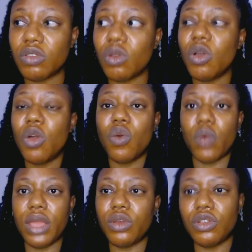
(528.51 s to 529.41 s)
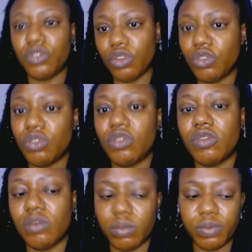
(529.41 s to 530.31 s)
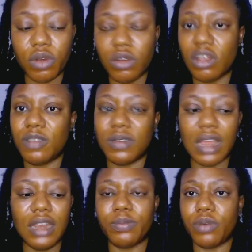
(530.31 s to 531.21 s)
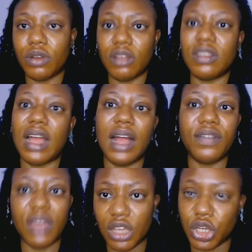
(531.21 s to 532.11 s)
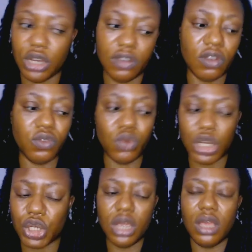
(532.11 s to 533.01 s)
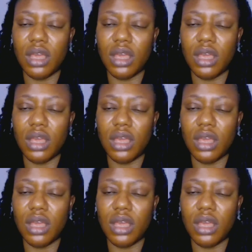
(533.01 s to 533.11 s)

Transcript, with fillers: So when you introduce products, especially products that have AHAs, of which